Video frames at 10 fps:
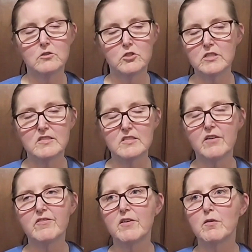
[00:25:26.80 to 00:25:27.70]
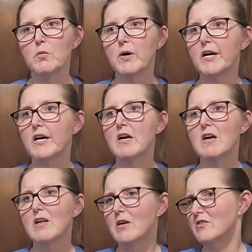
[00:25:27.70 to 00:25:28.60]
just stuff everywhere.
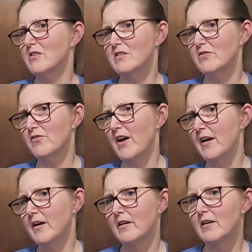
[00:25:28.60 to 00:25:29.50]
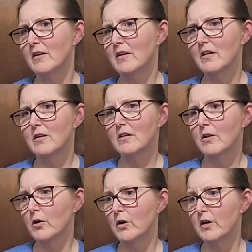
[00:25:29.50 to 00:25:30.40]
There's this fan in
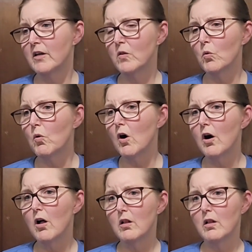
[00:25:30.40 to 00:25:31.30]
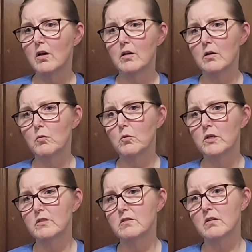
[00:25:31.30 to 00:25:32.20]
the wall, and it
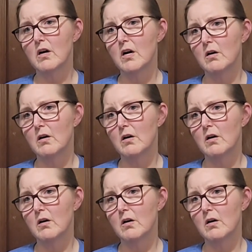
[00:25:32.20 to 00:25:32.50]
was